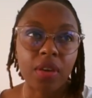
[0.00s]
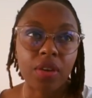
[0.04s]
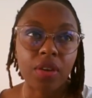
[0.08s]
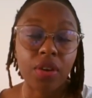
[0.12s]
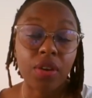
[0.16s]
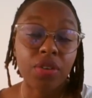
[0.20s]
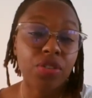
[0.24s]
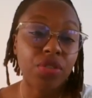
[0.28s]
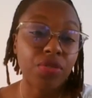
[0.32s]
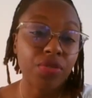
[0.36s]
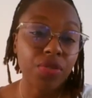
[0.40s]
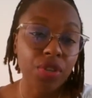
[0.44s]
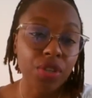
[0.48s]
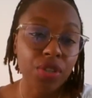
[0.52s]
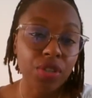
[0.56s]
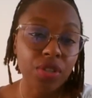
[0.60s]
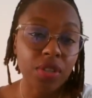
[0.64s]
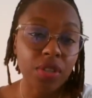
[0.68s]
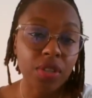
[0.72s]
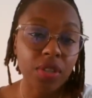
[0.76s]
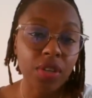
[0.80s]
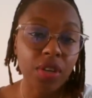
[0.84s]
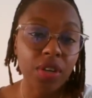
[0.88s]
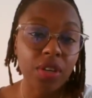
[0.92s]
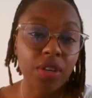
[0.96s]

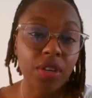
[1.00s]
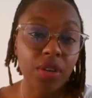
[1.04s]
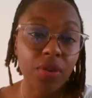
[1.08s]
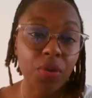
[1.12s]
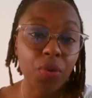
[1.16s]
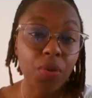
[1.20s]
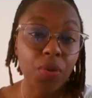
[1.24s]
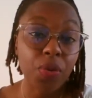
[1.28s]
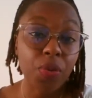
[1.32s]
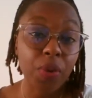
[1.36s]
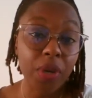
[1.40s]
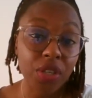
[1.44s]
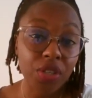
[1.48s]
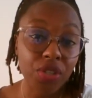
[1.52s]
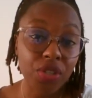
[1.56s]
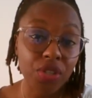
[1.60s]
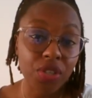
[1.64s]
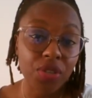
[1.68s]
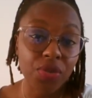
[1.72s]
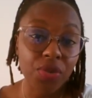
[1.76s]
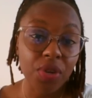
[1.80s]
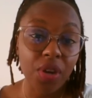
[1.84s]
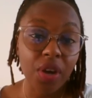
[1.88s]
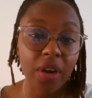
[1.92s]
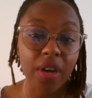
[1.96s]
controversial
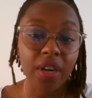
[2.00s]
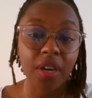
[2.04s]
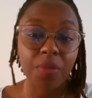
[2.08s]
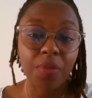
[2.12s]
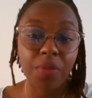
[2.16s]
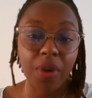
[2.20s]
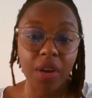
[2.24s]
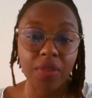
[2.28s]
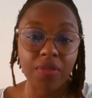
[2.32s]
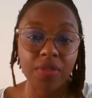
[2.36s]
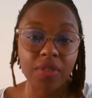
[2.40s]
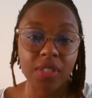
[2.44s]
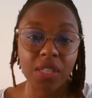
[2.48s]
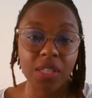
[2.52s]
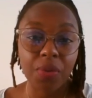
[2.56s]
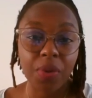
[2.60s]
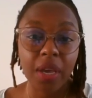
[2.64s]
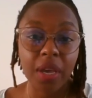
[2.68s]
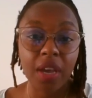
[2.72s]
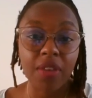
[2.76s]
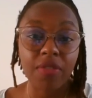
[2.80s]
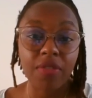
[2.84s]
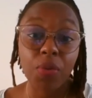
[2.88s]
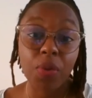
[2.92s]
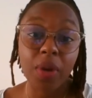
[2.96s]
questions regarding privacy,
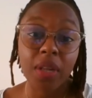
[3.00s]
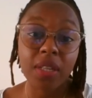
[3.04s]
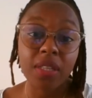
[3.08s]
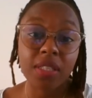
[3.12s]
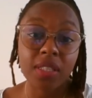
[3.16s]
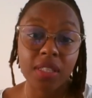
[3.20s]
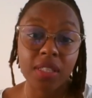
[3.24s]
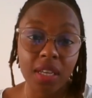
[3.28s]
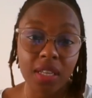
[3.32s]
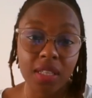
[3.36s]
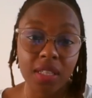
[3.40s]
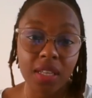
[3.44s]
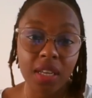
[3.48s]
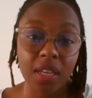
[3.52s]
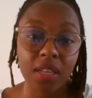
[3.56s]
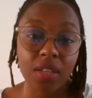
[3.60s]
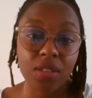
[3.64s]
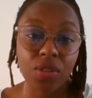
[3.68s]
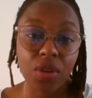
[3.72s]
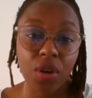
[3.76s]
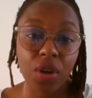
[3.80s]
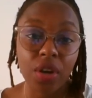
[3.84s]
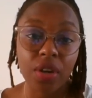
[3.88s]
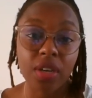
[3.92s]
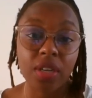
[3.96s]
where everyone's data
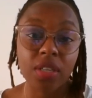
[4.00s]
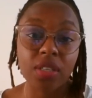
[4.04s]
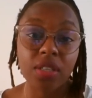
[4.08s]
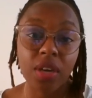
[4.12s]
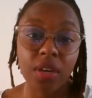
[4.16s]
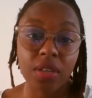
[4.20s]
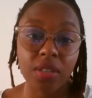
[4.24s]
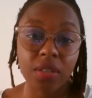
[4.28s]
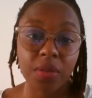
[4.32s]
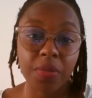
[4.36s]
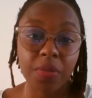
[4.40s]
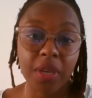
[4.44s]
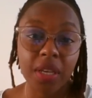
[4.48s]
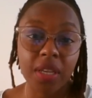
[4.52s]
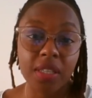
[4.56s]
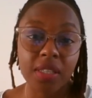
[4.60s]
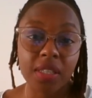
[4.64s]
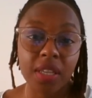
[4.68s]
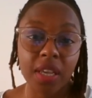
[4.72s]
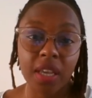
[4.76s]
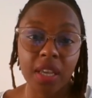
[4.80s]
is on a database.